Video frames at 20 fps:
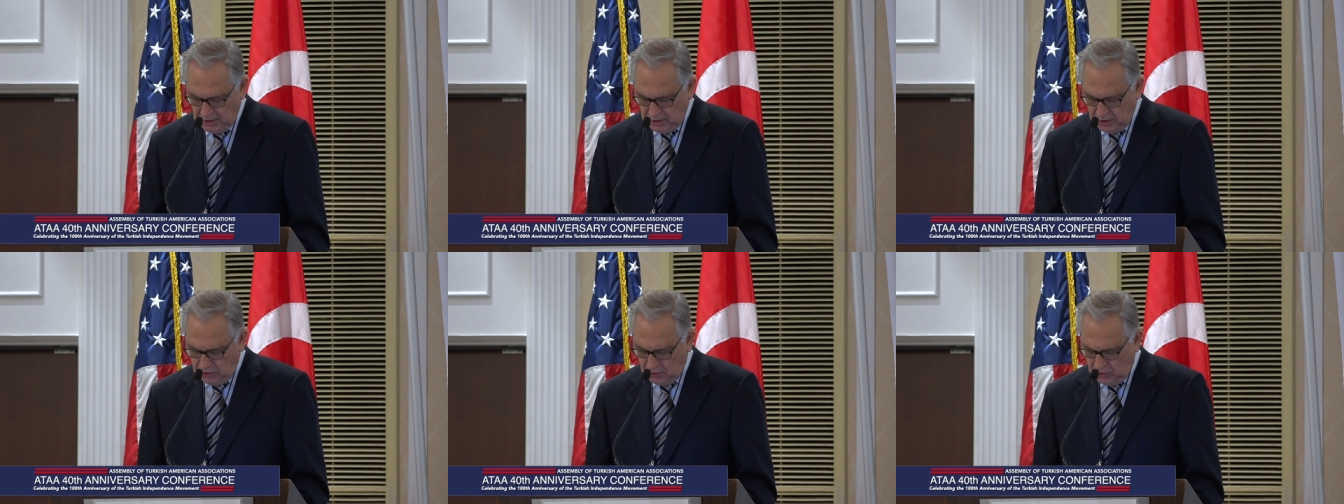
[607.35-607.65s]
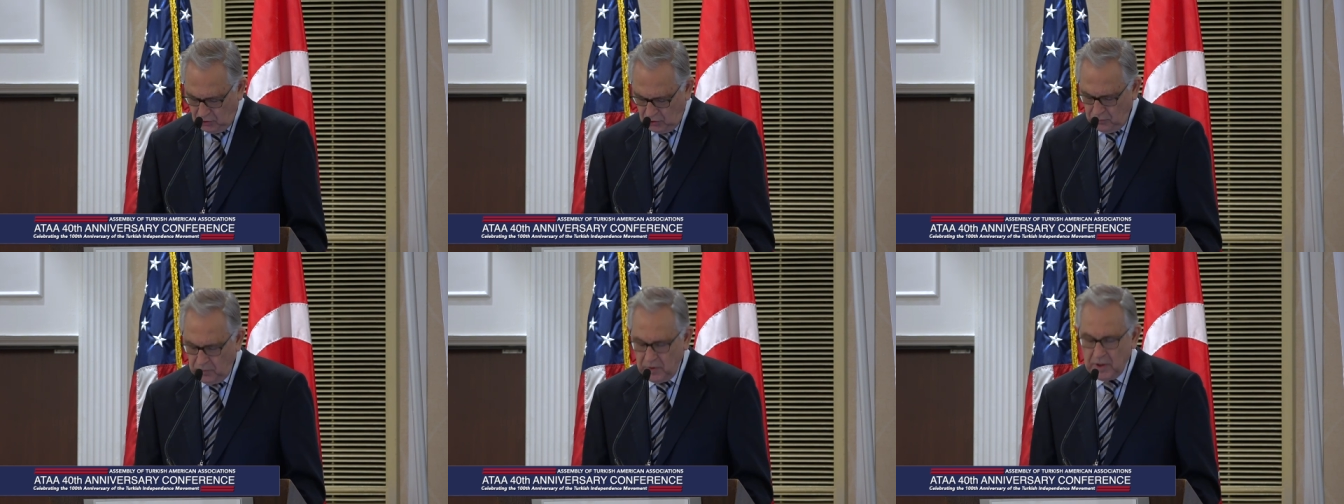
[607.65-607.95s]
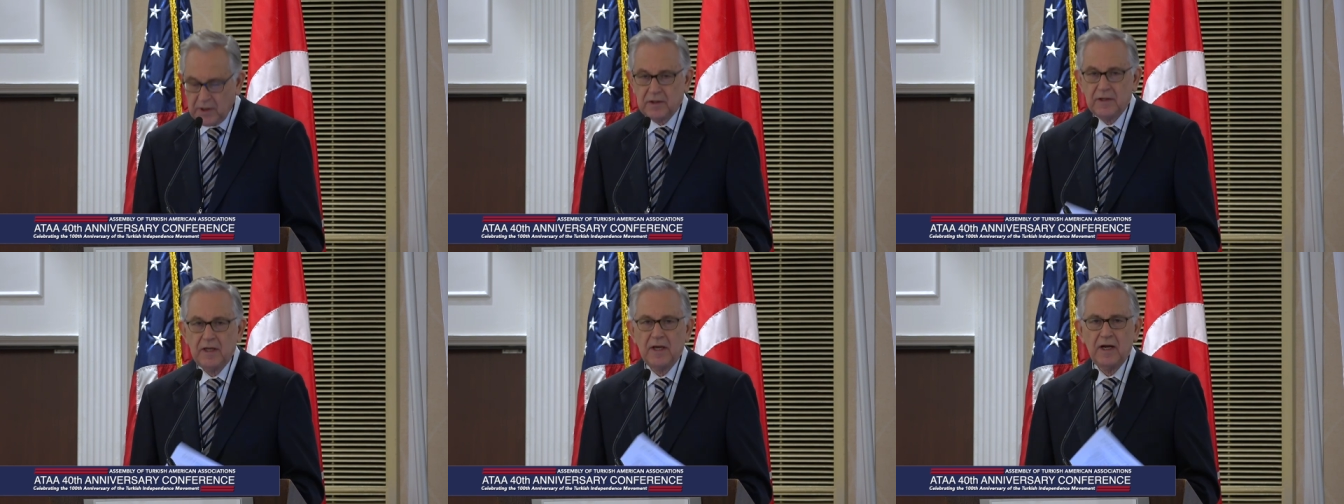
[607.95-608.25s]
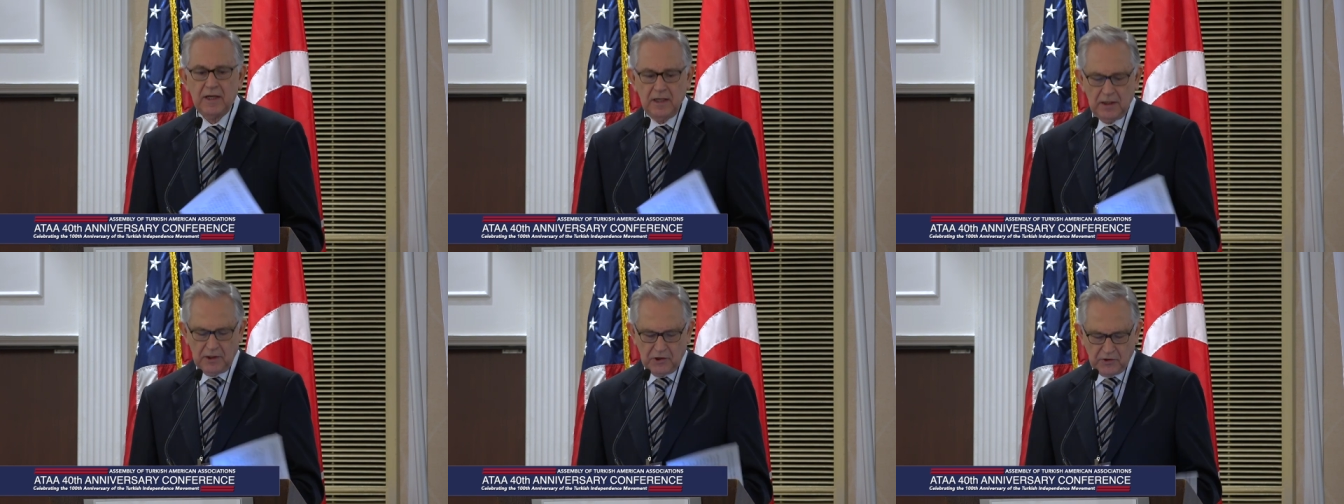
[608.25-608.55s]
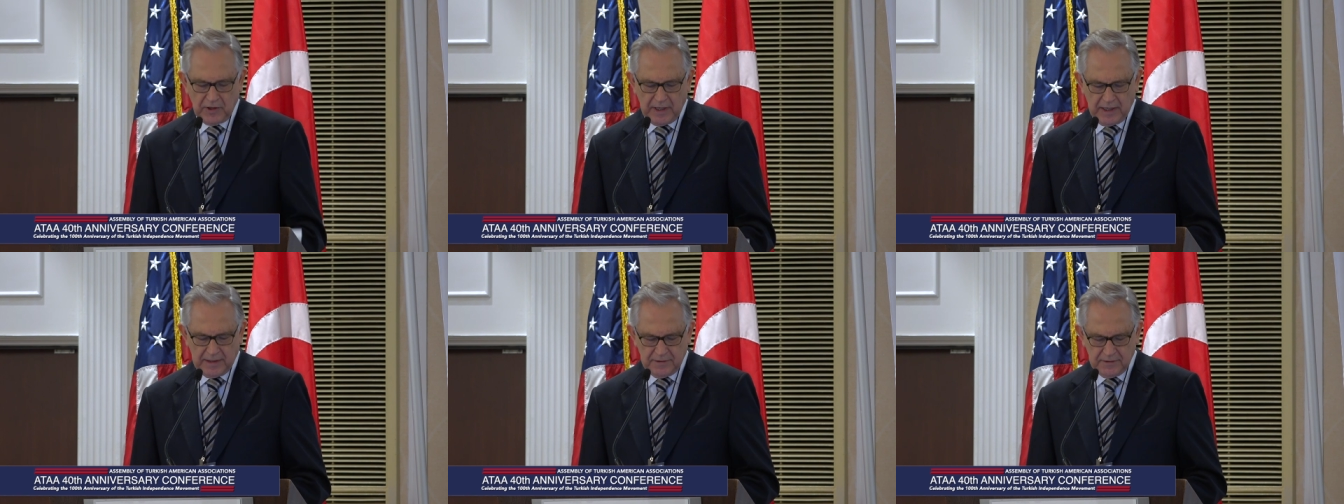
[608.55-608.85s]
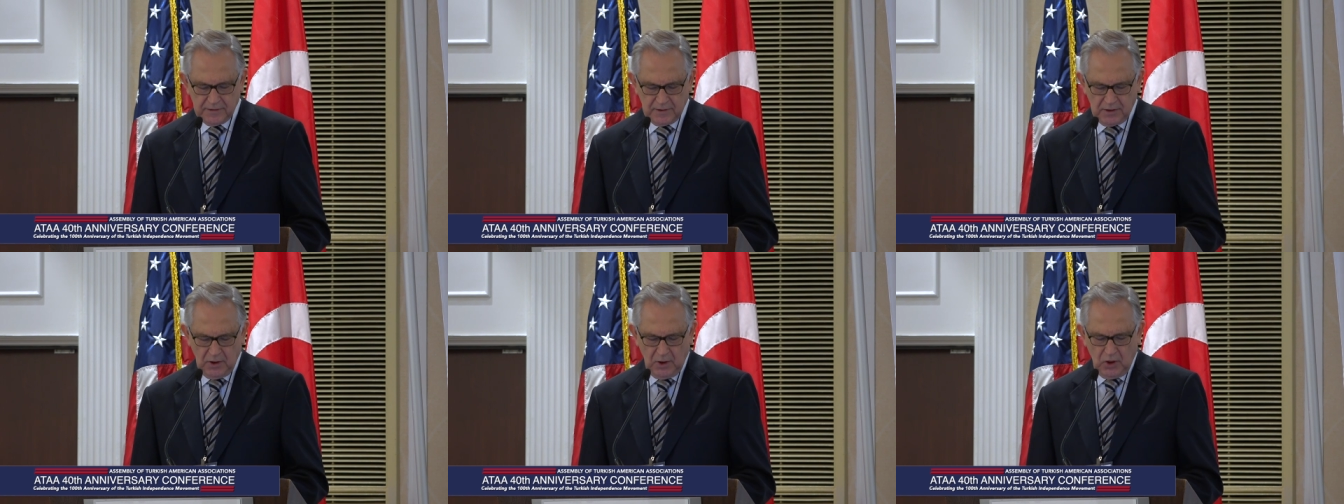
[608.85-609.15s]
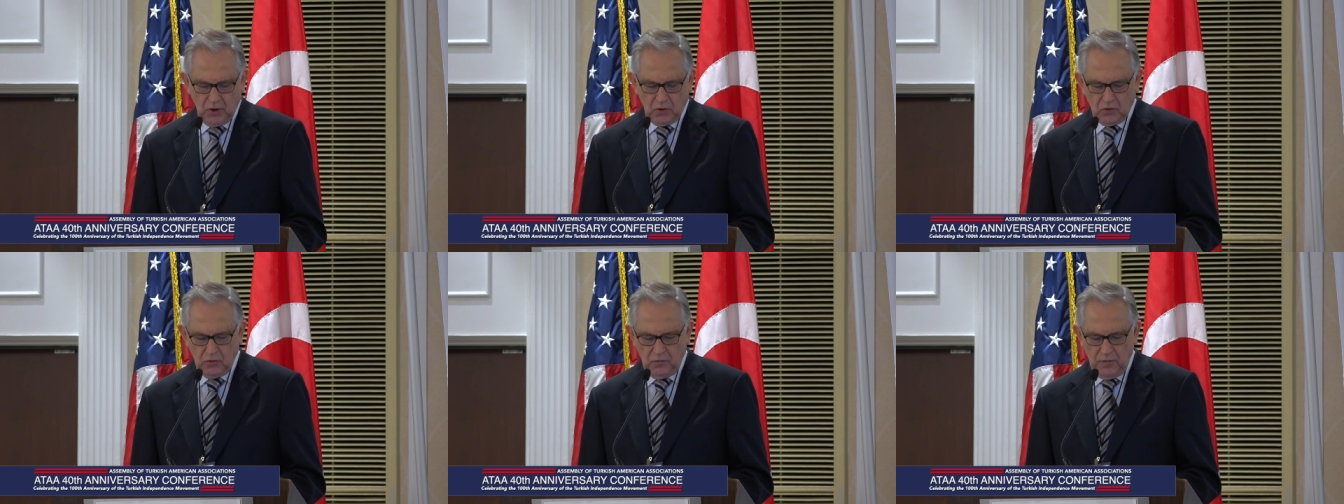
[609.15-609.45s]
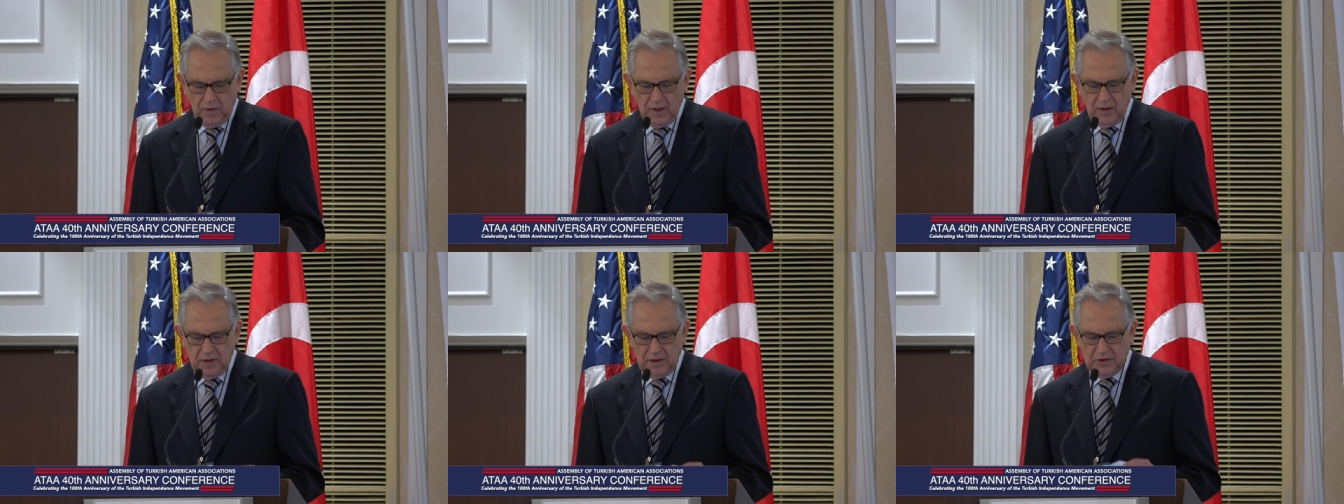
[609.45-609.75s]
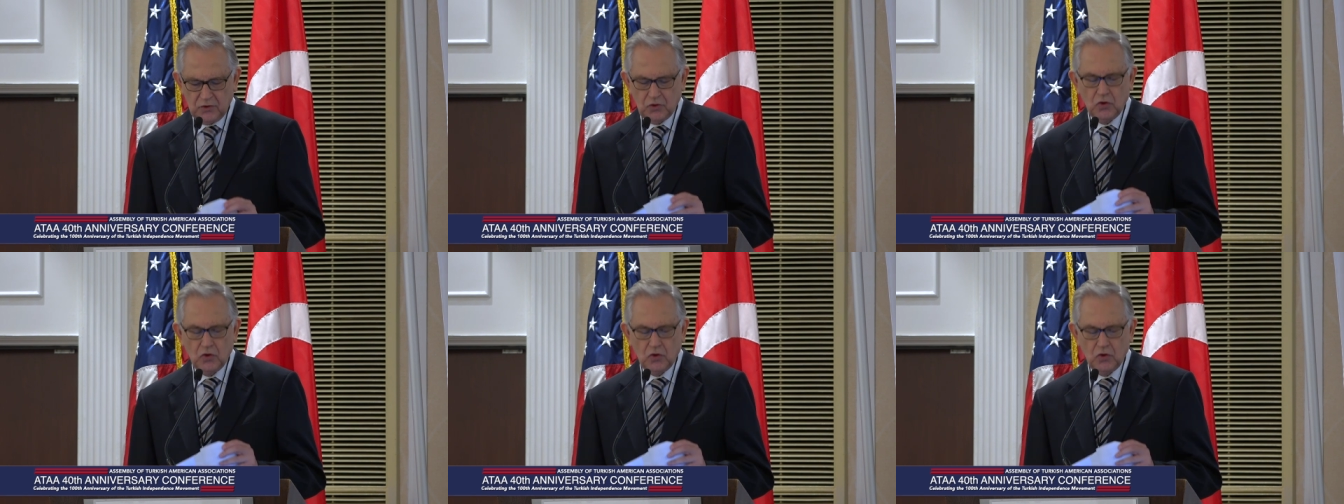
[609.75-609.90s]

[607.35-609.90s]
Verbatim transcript: in humanitarian grants to various